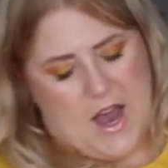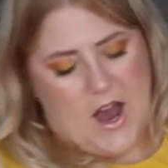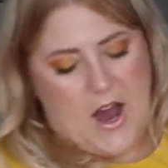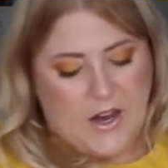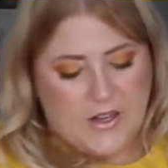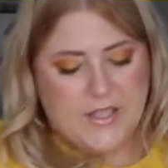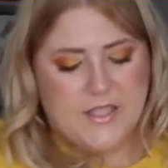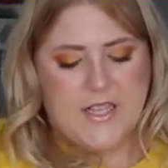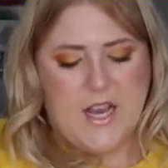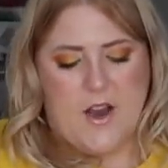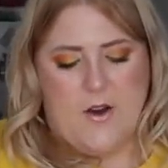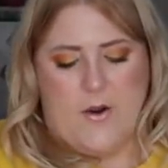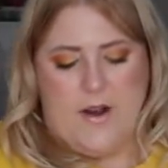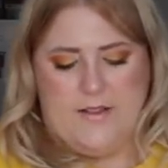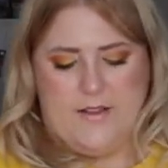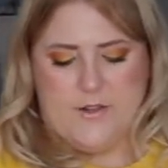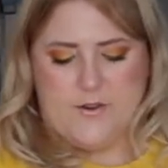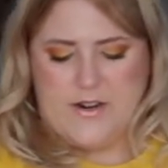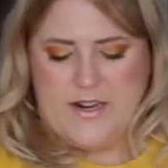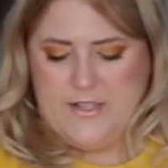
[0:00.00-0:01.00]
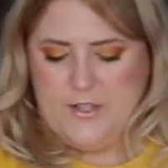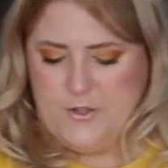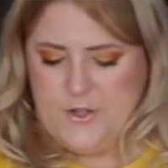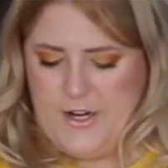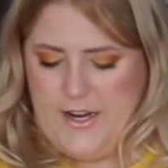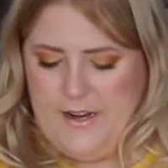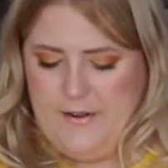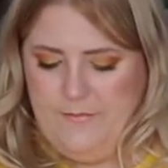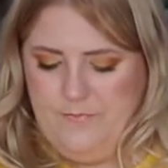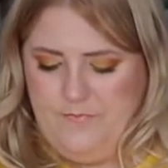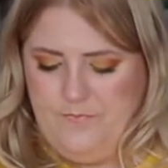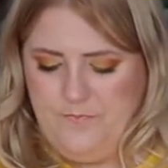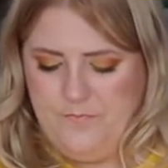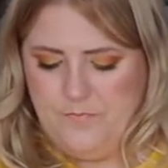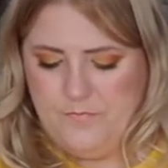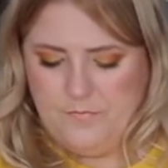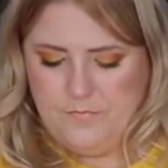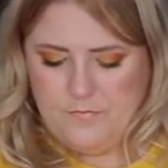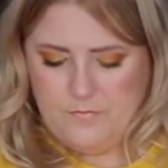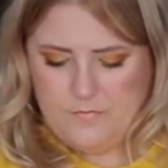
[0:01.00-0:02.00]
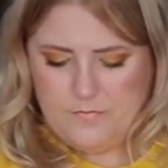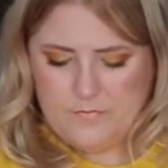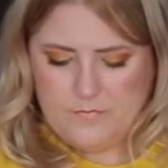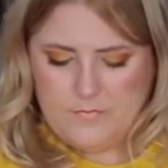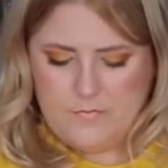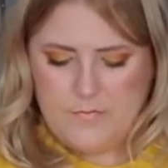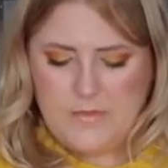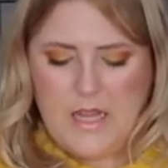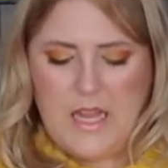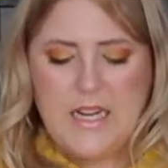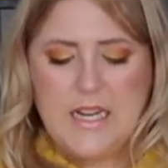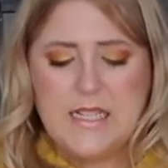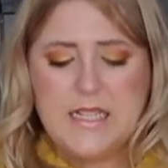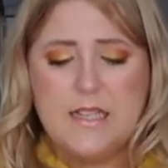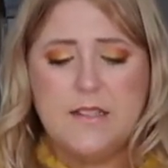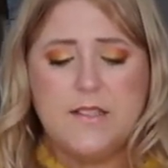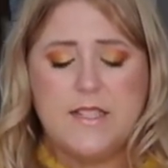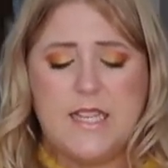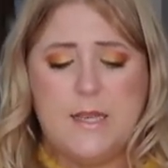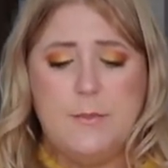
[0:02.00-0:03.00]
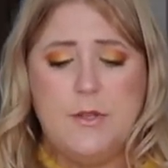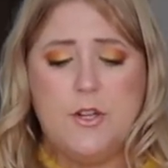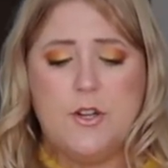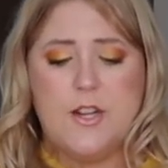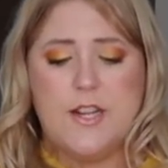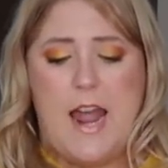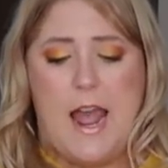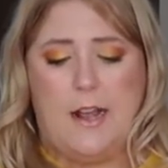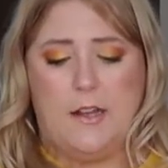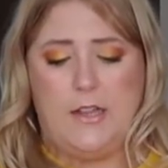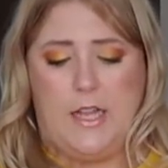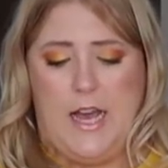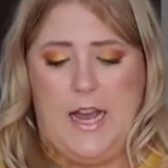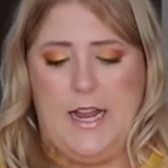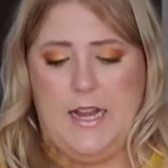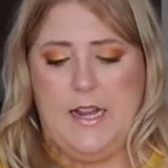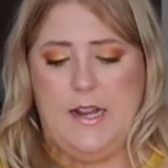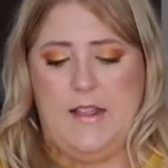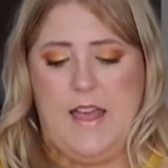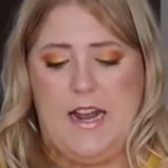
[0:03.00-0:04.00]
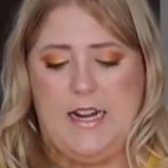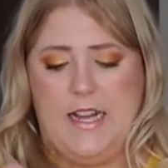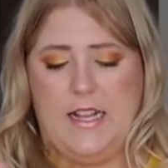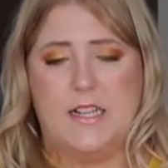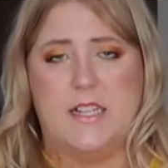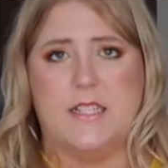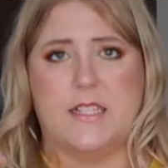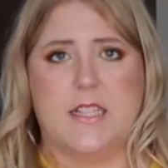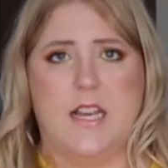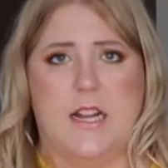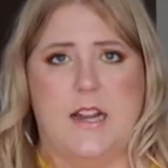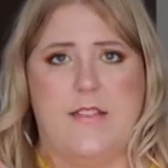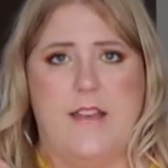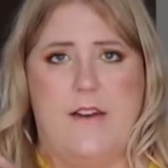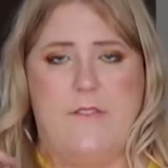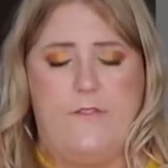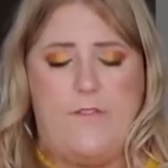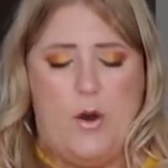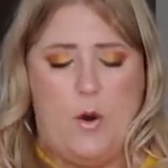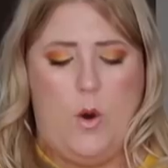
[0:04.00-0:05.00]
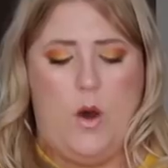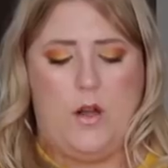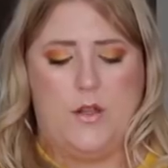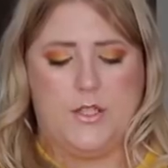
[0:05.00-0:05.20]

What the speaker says: Also on the dress train, and it's a similar neckline, that it does kind of that faux